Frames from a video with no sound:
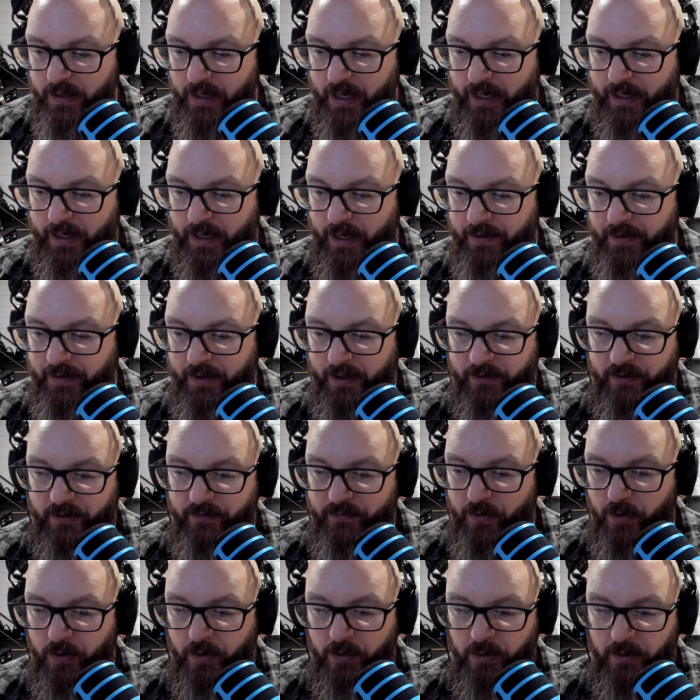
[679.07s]
I think the
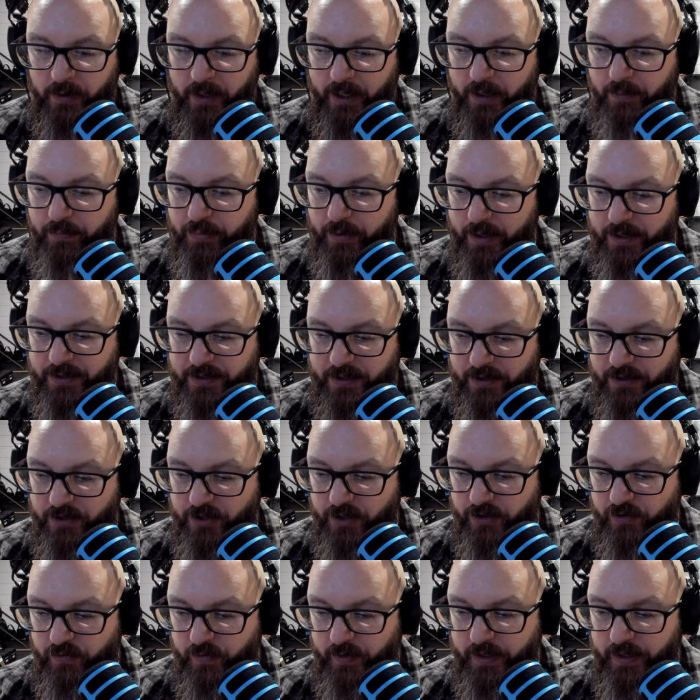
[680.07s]
vertical leg press is
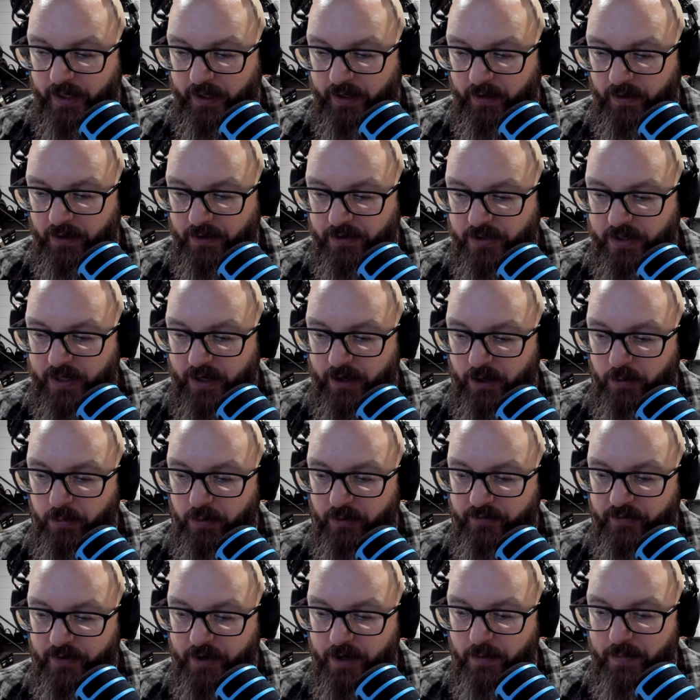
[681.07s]
just ridiculous.
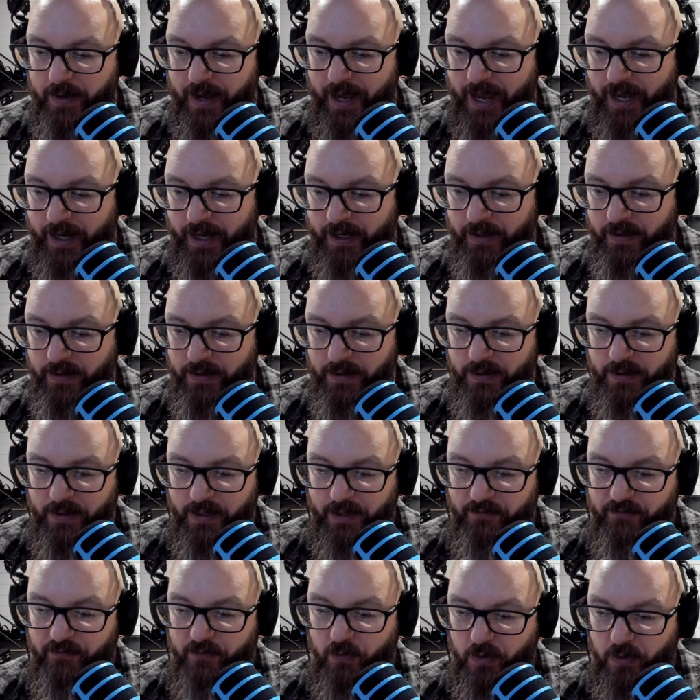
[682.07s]
Terrible for your back.
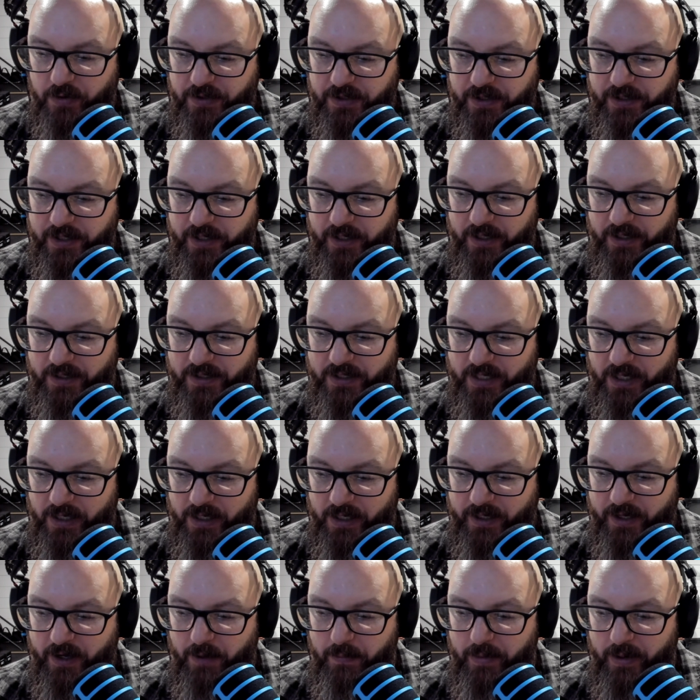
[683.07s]
It forces you to
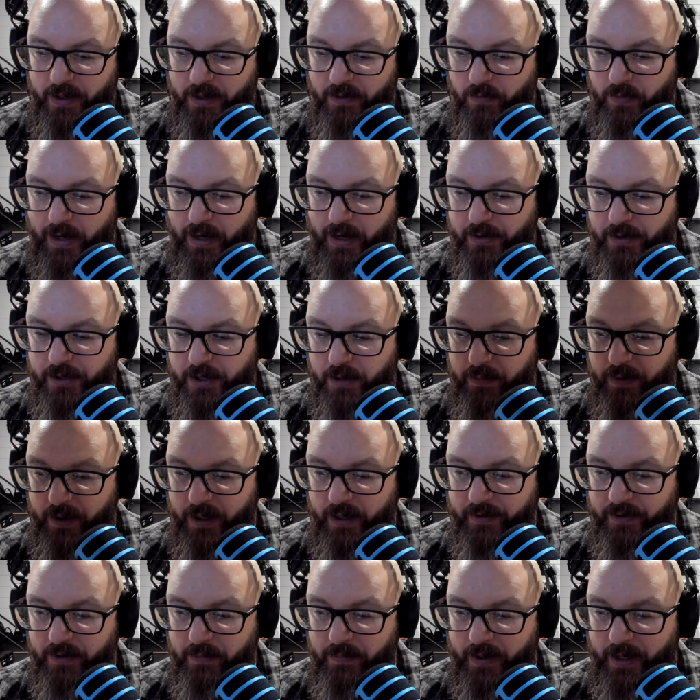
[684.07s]
tuck your butt, round your
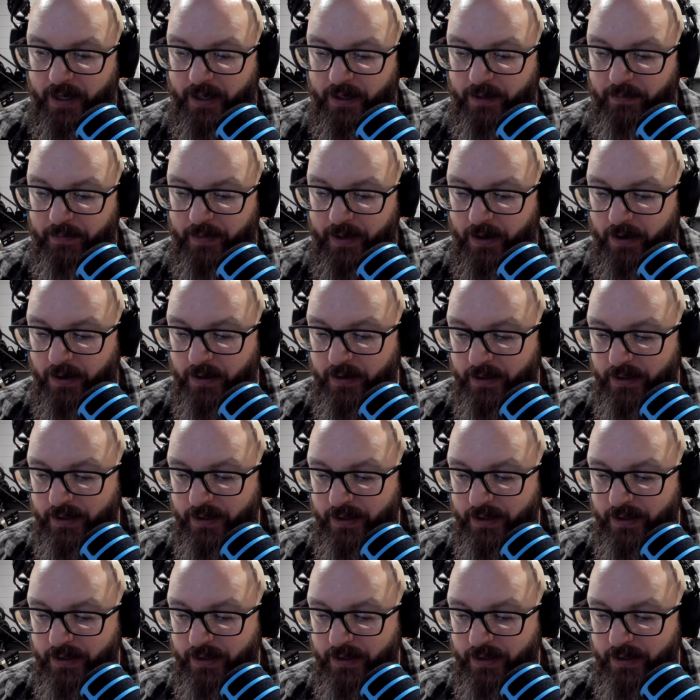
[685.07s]
butt at the bottom there.